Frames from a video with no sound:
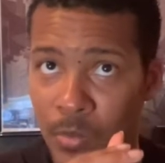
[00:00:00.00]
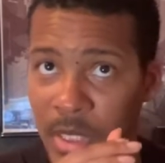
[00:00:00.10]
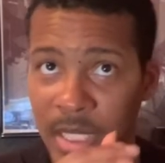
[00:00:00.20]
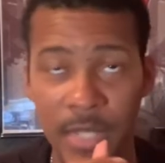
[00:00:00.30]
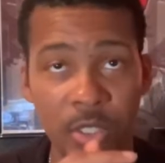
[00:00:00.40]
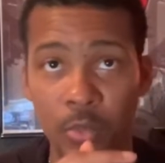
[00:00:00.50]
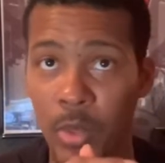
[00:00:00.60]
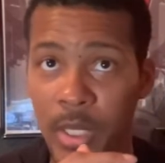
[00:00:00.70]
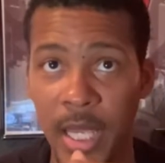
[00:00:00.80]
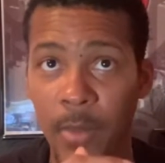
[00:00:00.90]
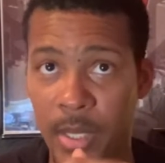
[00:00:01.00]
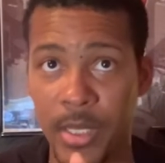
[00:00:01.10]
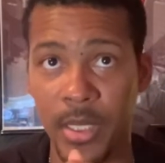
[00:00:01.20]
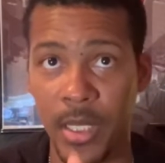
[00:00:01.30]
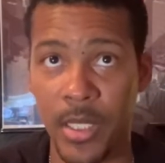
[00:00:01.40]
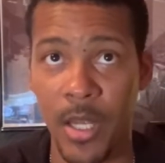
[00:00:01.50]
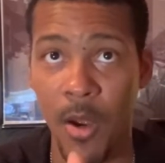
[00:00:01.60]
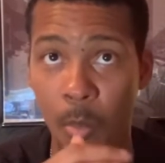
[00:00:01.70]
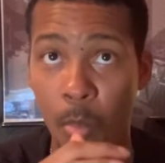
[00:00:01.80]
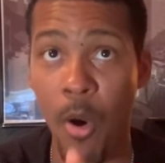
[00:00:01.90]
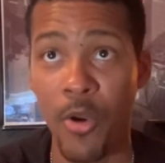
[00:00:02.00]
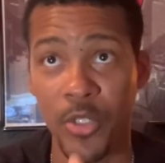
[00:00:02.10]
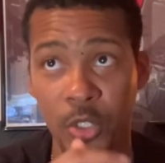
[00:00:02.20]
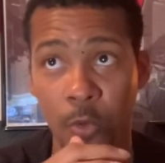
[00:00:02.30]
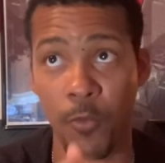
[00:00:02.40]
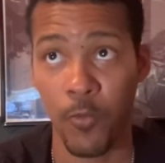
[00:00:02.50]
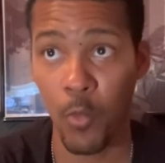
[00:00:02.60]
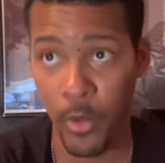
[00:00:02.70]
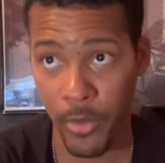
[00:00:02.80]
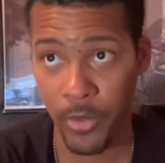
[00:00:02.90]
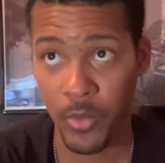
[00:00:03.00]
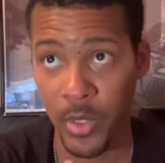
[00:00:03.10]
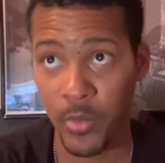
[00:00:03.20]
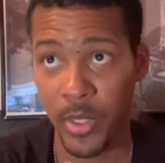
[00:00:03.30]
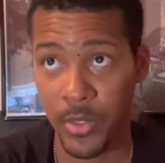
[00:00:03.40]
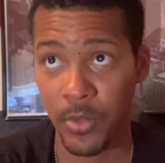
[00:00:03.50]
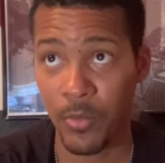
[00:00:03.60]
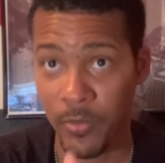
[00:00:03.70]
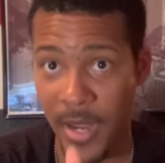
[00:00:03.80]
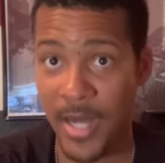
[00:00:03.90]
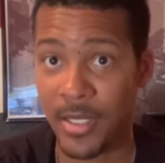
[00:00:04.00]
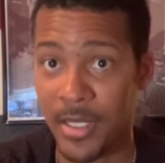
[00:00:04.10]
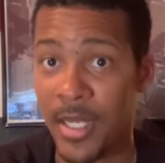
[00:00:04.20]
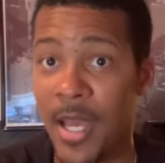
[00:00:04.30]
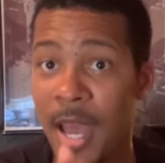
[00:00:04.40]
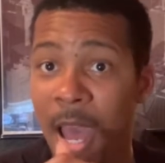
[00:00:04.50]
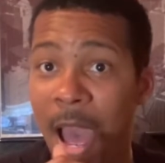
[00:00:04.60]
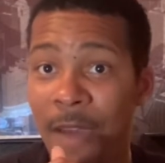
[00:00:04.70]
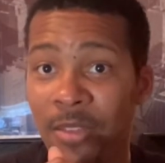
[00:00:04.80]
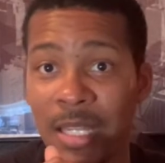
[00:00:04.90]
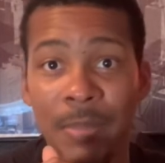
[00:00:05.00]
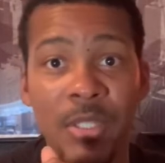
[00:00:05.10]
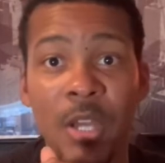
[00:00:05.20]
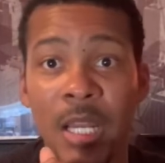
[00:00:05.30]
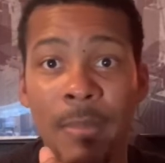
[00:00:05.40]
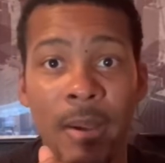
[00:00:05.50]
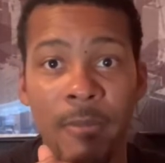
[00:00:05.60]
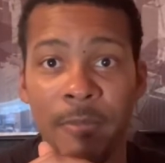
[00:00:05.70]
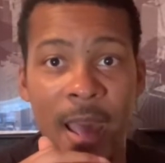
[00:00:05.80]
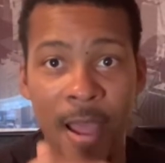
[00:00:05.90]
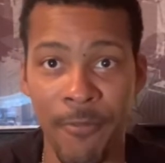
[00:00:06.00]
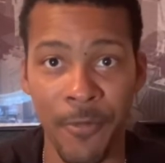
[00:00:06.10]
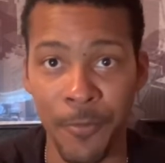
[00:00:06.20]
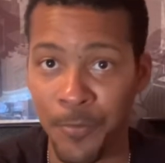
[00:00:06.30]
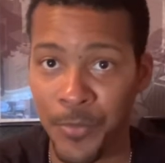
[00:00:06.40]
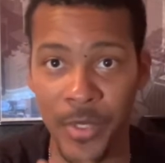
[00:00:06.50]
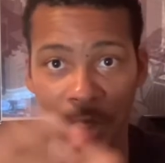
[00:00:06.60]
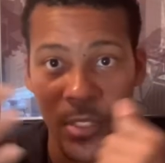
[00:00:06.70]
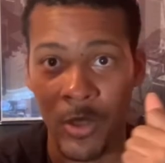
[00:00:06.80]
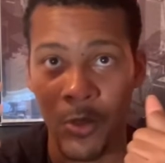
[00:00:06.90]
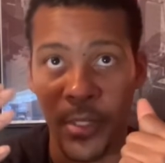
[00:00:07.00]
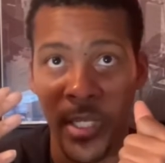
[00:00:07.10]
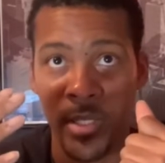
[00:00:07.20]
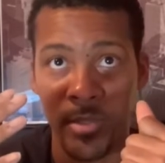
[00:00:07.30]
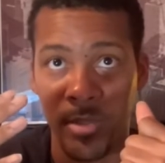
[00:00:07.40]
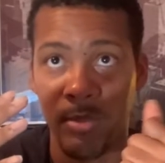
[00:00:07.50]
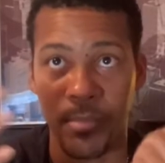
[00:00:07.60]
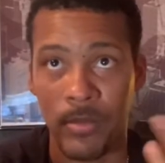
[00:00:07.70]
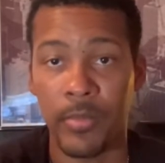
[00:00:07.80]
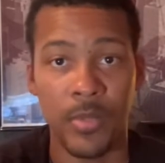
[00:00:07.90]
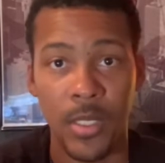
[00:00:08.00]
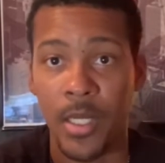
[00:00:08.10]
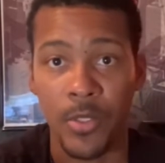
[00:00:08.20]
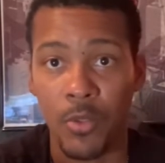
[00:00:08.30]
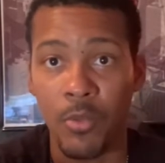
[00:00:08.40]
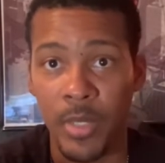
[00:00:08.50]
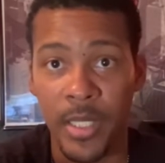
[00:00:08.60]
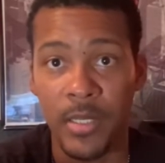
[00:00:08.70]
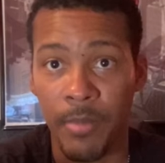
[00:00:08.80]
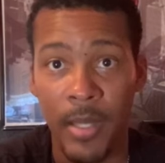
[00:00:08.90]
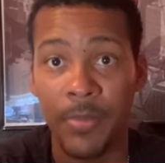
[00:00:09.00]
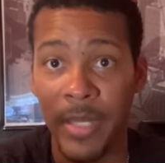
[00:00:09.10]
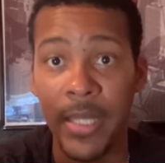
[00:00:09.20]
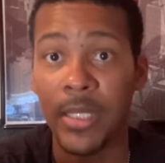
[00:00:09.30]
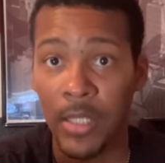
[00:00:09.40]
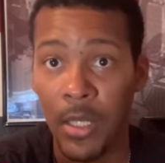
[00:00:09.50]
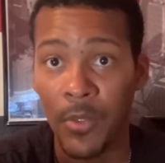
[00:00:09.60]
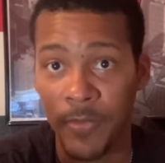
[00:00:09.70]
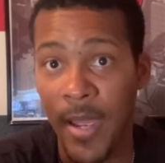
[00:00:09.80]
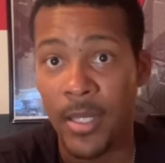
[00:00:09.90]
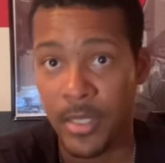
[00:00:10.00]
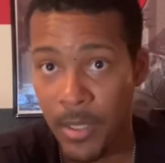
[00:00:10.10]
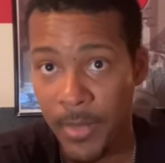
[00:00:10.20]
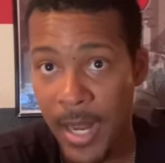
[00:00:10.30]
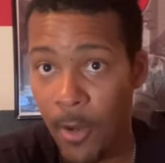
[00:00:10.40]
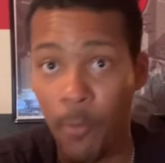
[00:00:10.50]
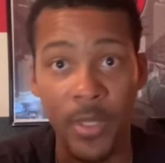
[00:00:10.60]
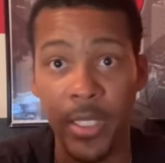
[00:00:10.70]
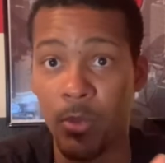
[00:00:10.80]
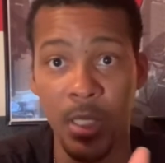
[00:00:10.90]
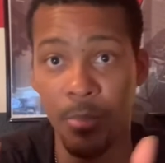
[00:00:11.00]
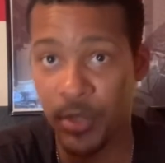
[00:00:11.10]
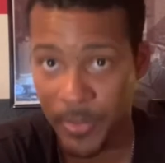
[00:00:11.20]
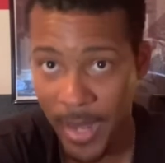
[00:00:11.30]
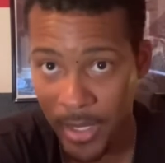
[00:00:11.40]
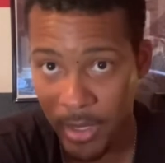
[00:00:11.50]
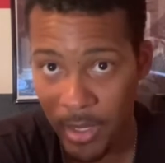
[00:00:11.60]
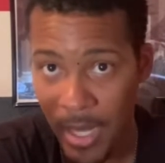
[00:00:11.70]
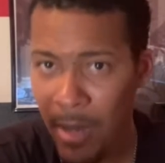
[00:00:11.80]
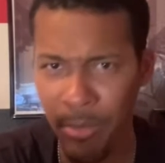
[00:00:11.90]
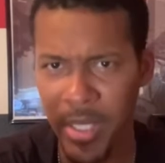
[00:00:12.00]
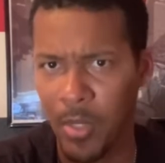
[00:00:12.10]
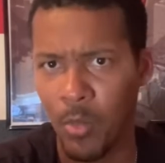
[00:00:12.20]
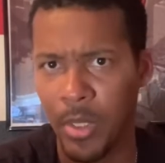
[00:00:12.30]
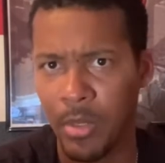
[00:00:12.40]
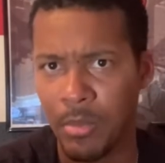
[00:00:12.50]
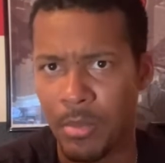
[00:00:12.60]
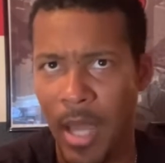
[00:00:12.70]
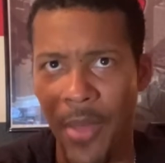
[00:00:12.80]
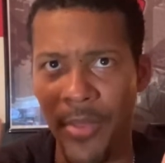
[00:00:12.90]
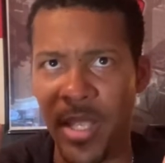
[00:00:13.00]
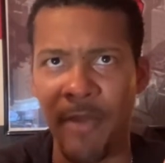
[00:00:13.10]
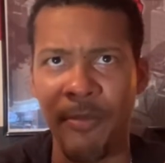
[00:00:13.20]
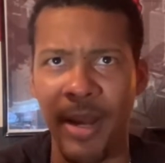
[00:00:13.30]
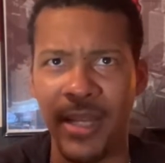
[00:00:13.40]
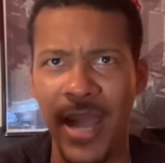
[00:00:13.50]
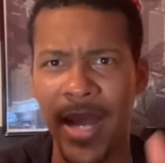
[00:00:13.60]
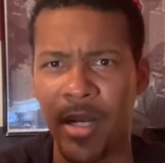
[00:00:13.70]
yeah, just really can't wait to see it, y'all. March 4th, 2022. Finally, I feel like they've been talking about it forever, so it's cool that it's about to be this close, finally coming out. Hopefully, it don't get pushed back again. I don't think it will. I think everybody kind of